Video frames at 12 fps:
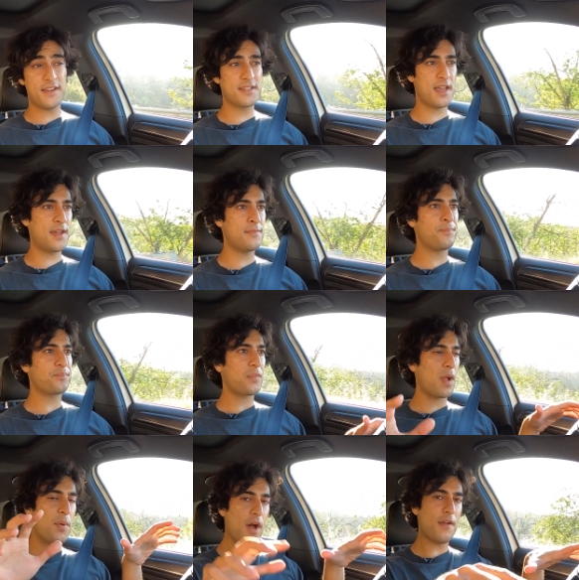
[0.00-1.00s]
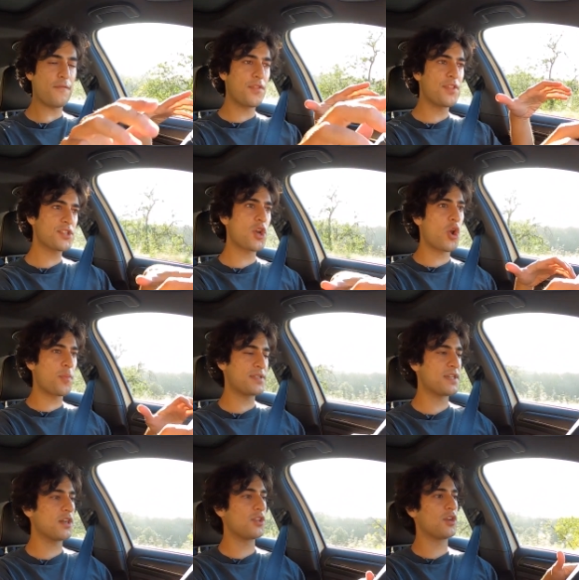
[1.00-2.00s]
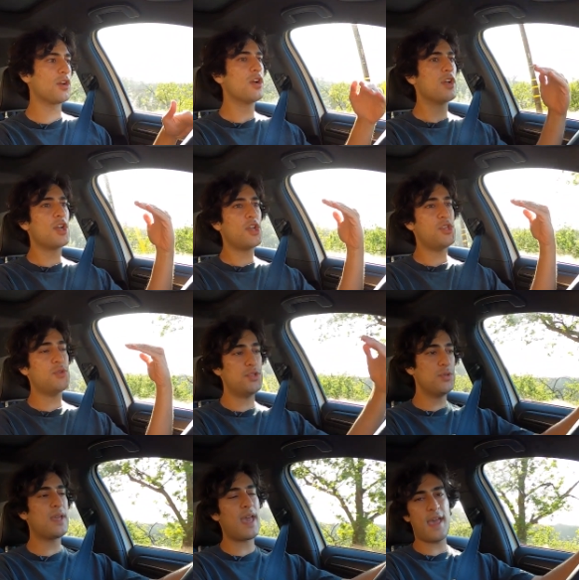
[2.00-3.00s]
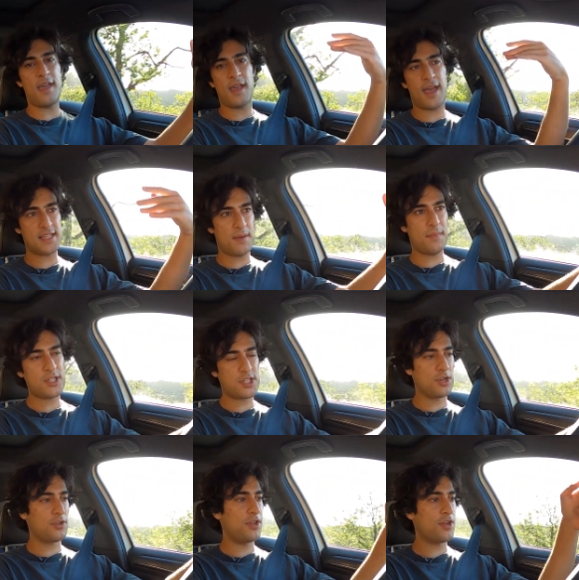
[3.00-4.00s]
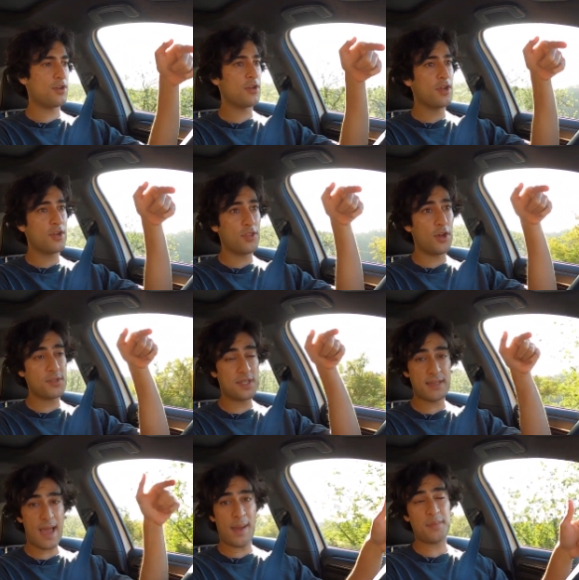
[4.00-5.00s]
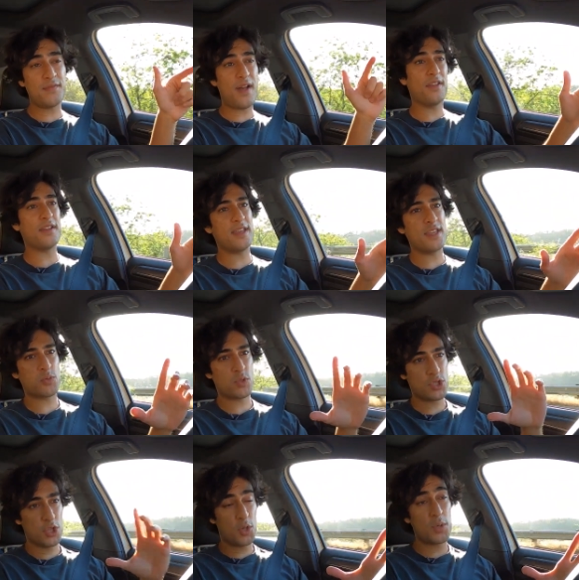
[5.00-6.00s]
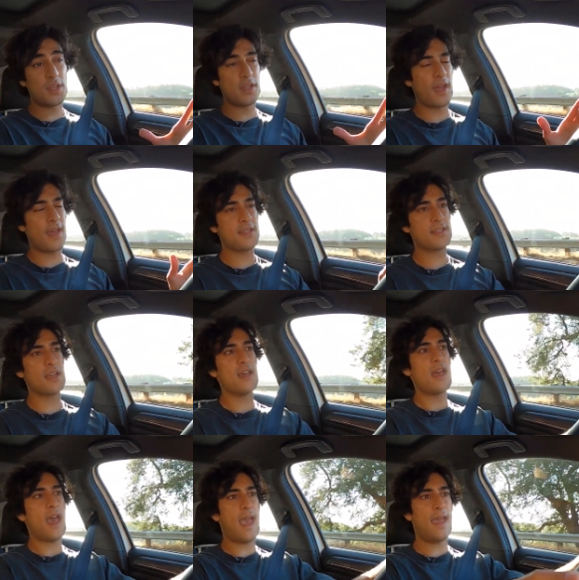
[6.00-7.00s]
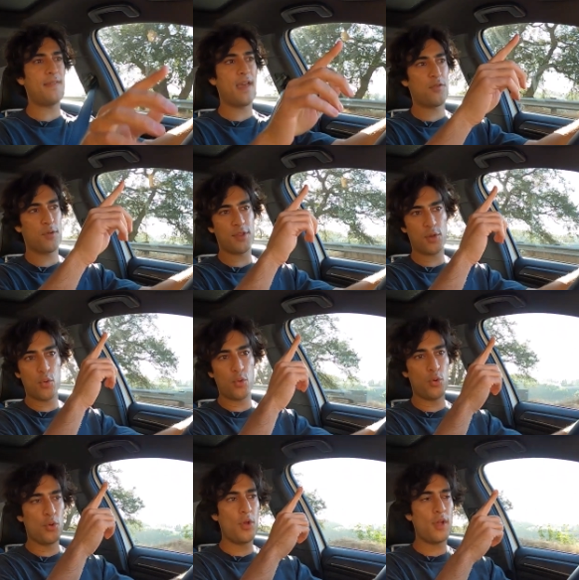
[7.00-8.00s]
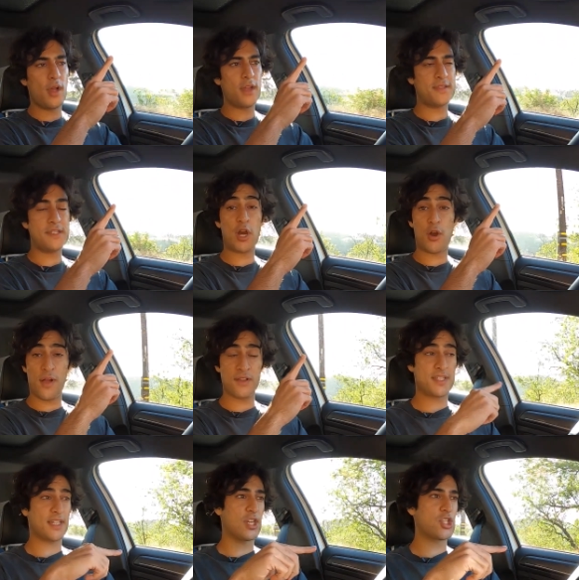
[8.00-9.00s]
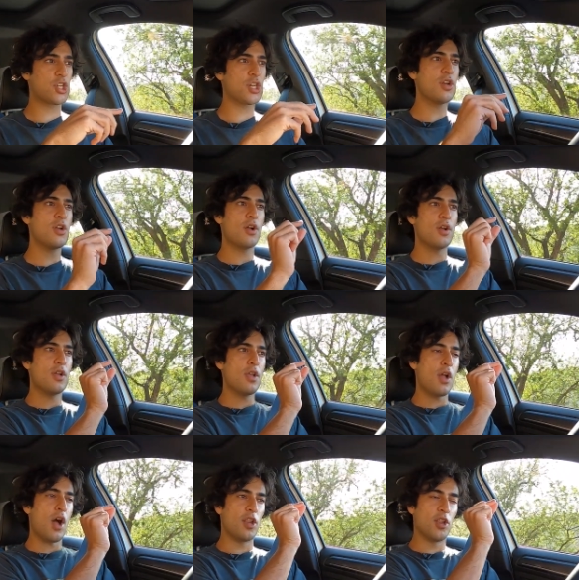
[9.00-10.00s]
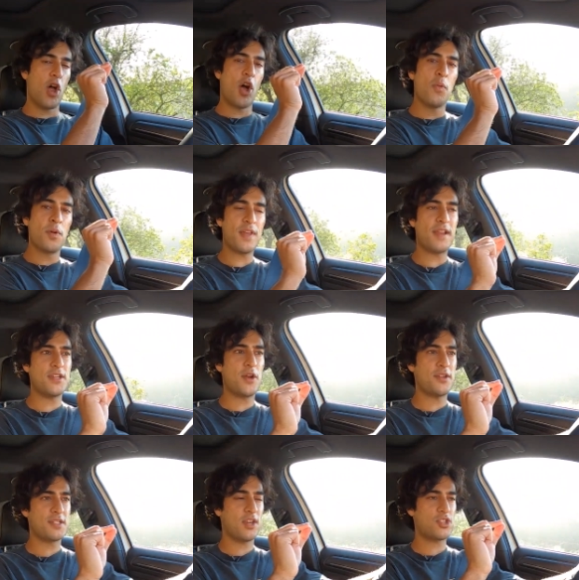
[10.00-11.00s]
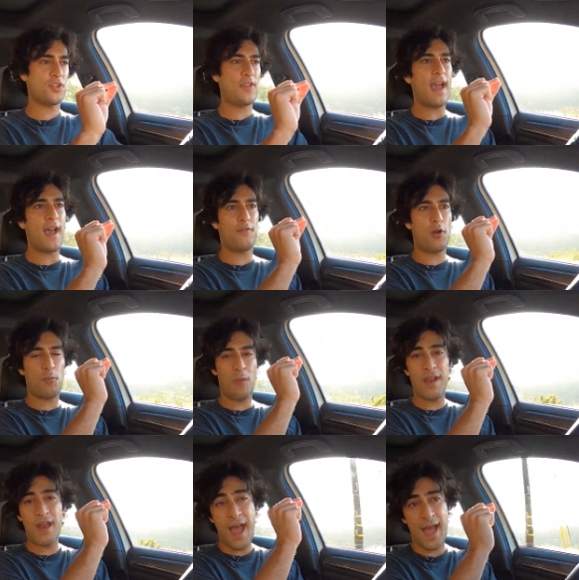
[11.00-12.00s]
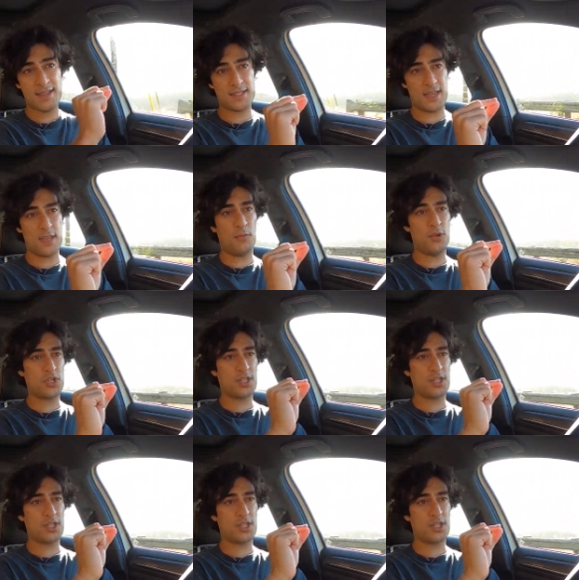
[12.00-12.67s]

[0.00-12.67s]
design. But for this car in particular, you do get, as I mentioned earlier, those adaptive LEDs, which look really nice, and they have a really cool DRL signature. Along with that DRL signature, they have a red accent, which